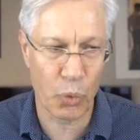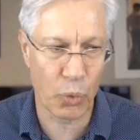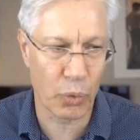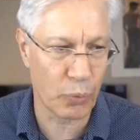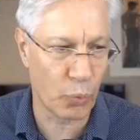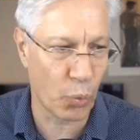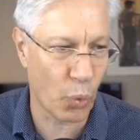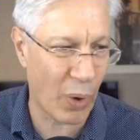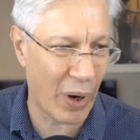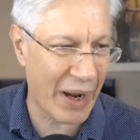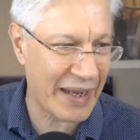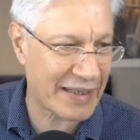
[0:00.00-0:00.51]

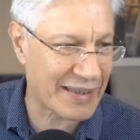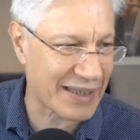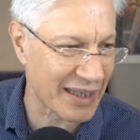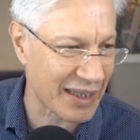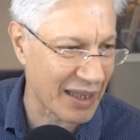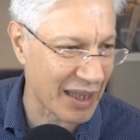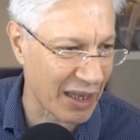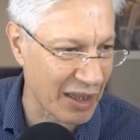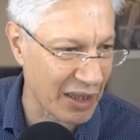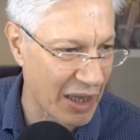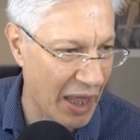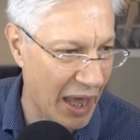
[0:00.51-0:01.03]
way to the
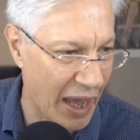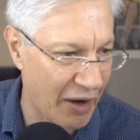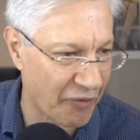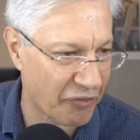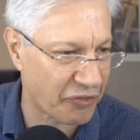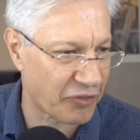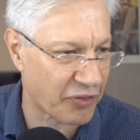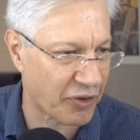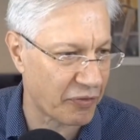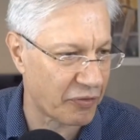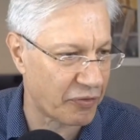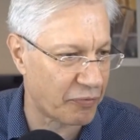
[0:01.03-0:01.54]

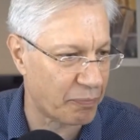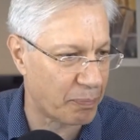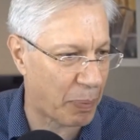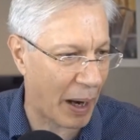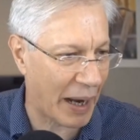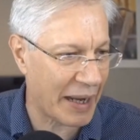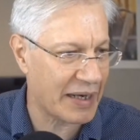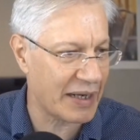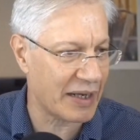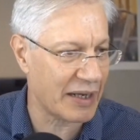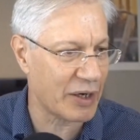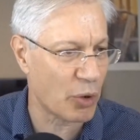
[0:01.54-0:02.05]
left of
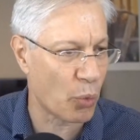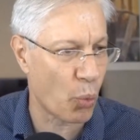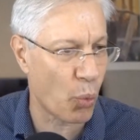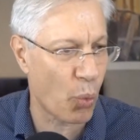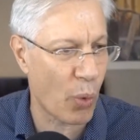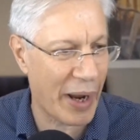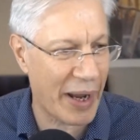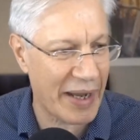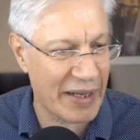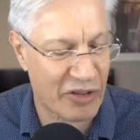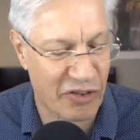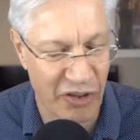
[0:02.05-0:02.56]
Biden and
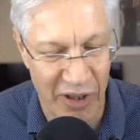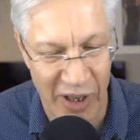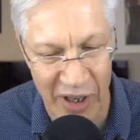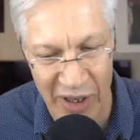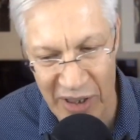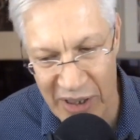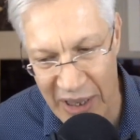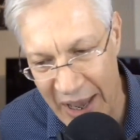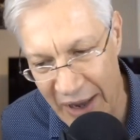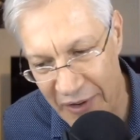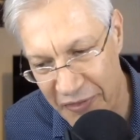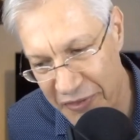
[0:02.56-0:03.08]
way to the
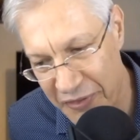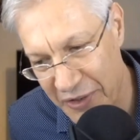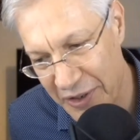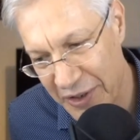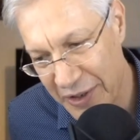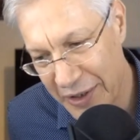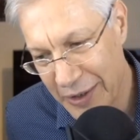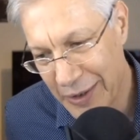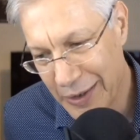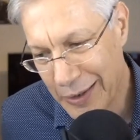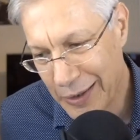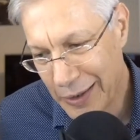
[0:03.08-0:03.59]
left
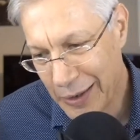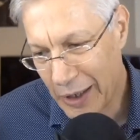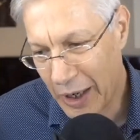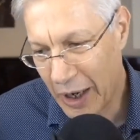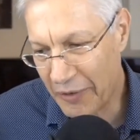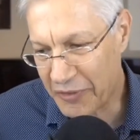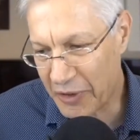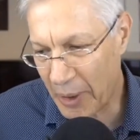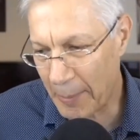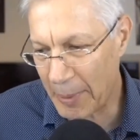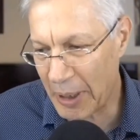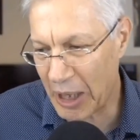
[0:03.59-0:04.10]

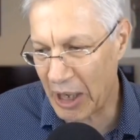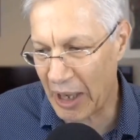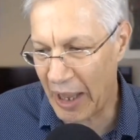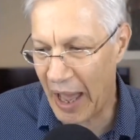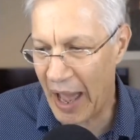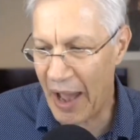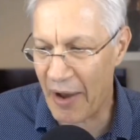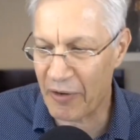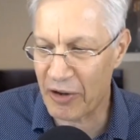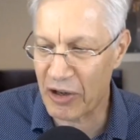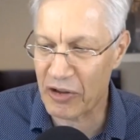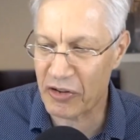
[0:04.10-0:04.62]
of Kamala
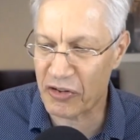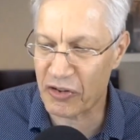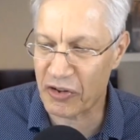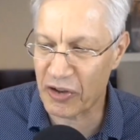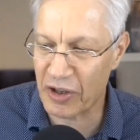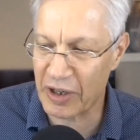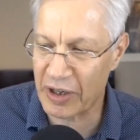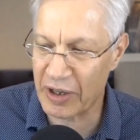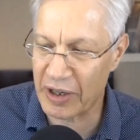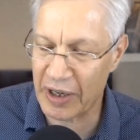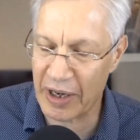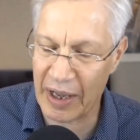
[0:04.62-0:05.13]
Harris.
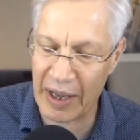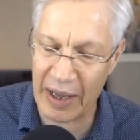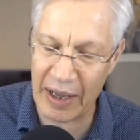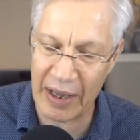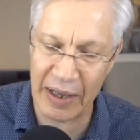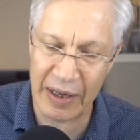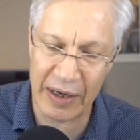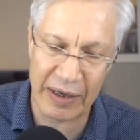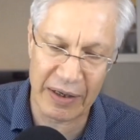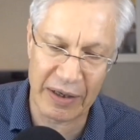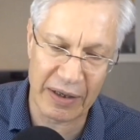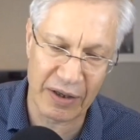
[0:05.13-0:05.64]
And,
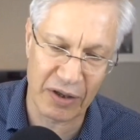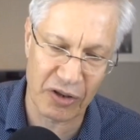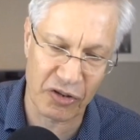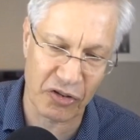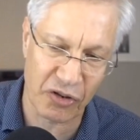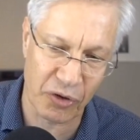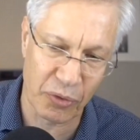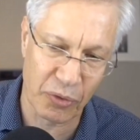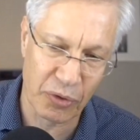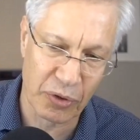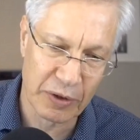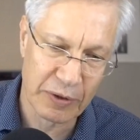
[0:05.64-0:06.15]
and uh,
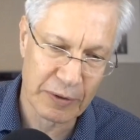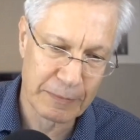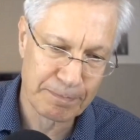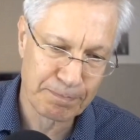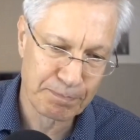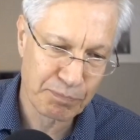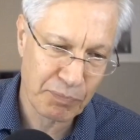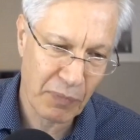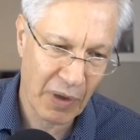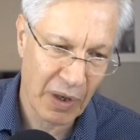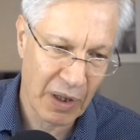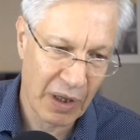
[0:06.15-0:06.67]
so
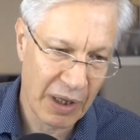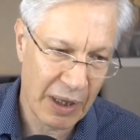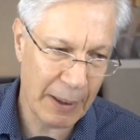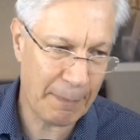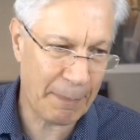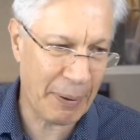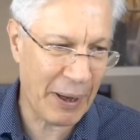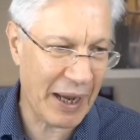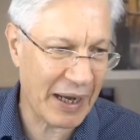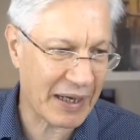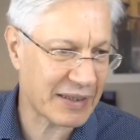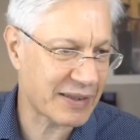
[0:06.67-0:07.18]
he
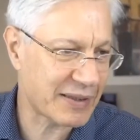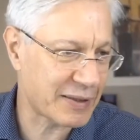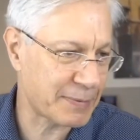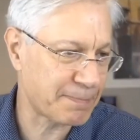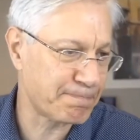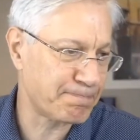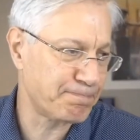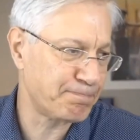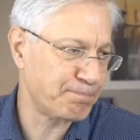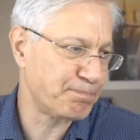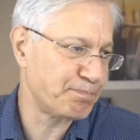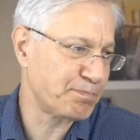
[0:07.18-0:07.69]
picked
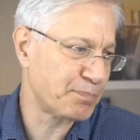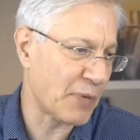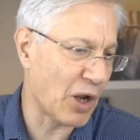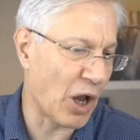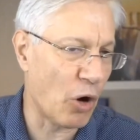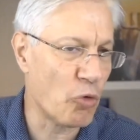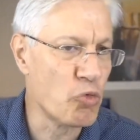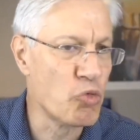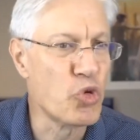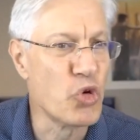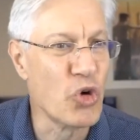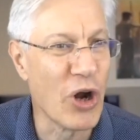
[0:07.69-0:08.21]
a
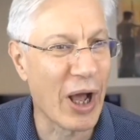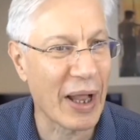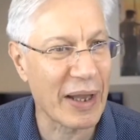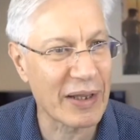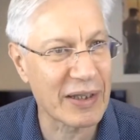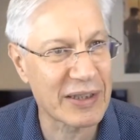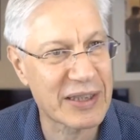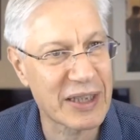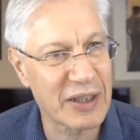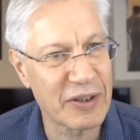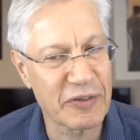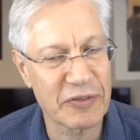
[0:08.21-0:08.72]

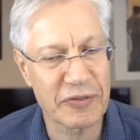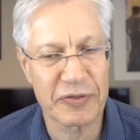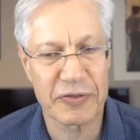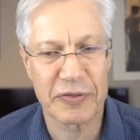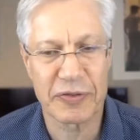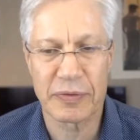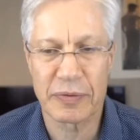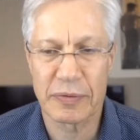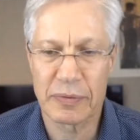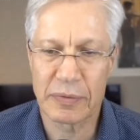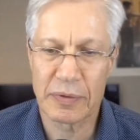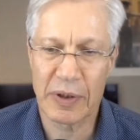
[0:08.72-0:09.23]
relative,
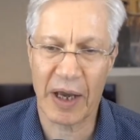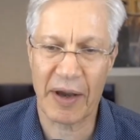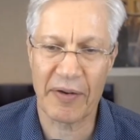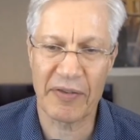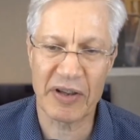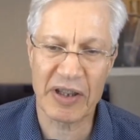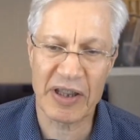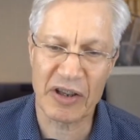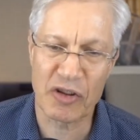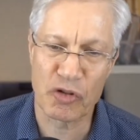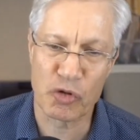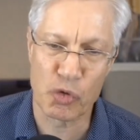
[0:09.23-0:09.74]

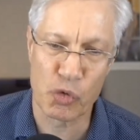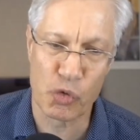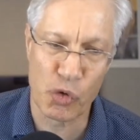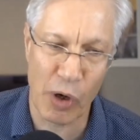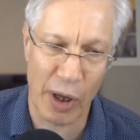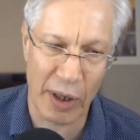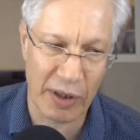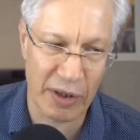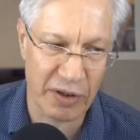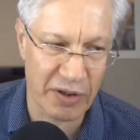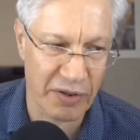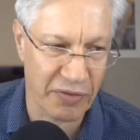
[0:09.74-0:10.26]
everything's
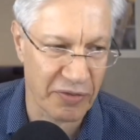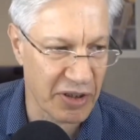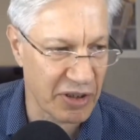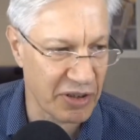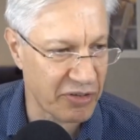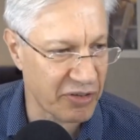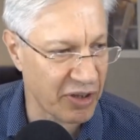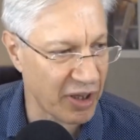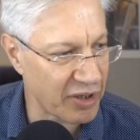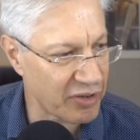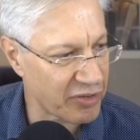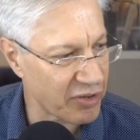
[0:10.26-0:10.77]
relative these
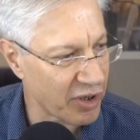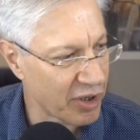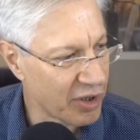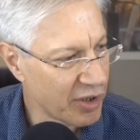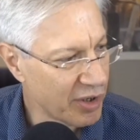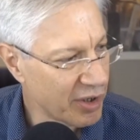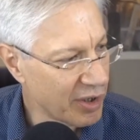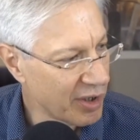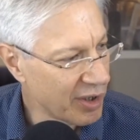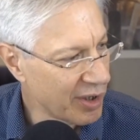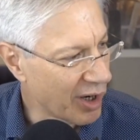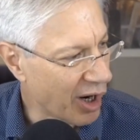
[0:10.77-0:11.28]
days,
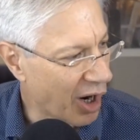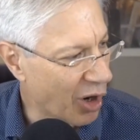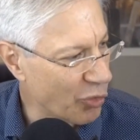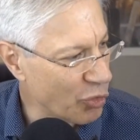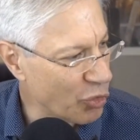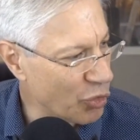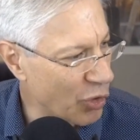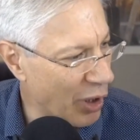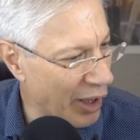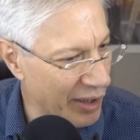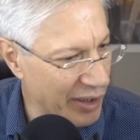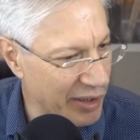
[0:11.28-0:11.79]
a
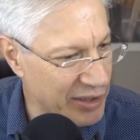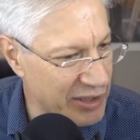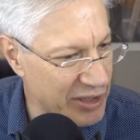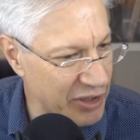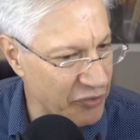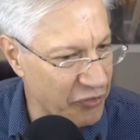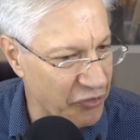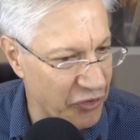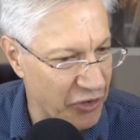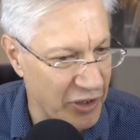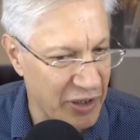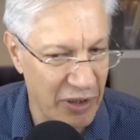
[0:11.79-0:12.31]
relative
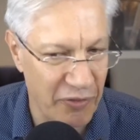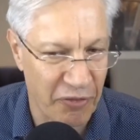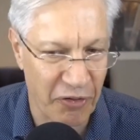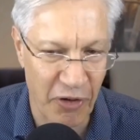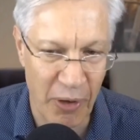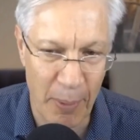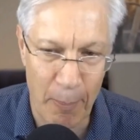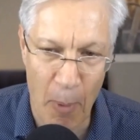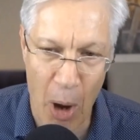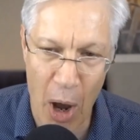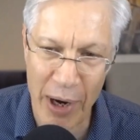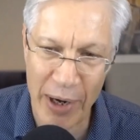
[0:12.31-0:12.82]
for the, for the
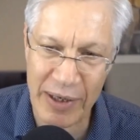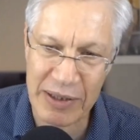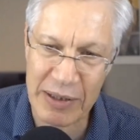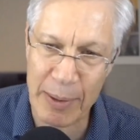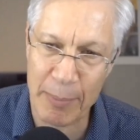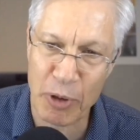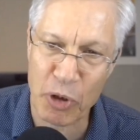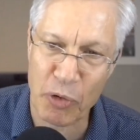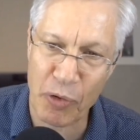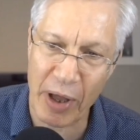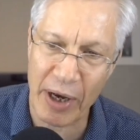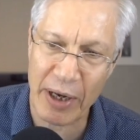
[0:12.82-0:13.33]
modern
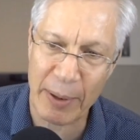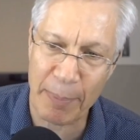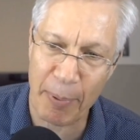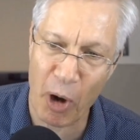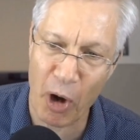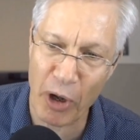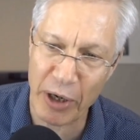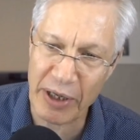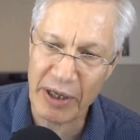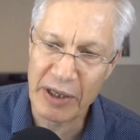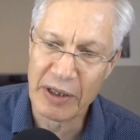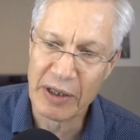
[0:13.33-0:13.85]
Democratic
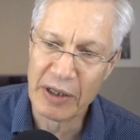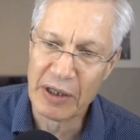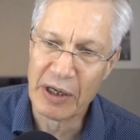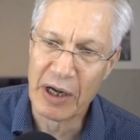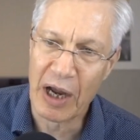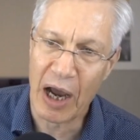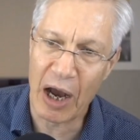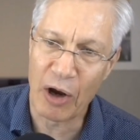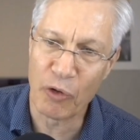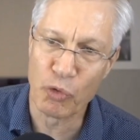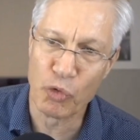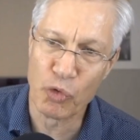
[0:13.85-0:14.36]
Party,
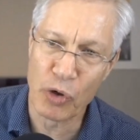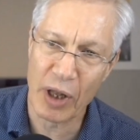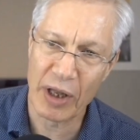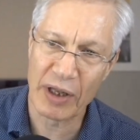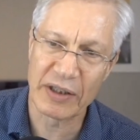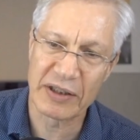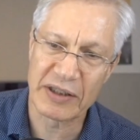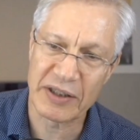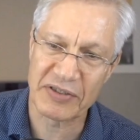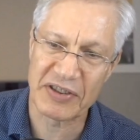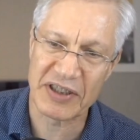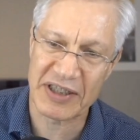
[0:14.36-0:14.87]
a
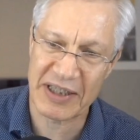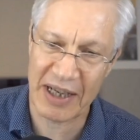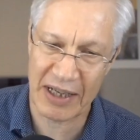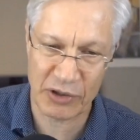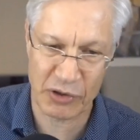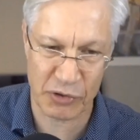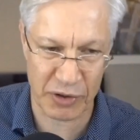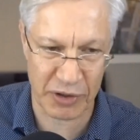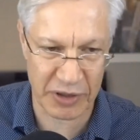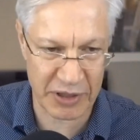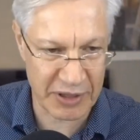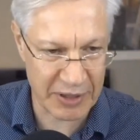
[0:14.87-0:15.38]
relative
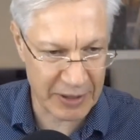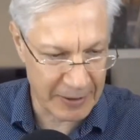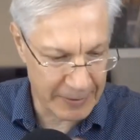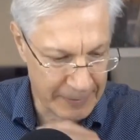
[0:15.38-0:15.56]
centrist,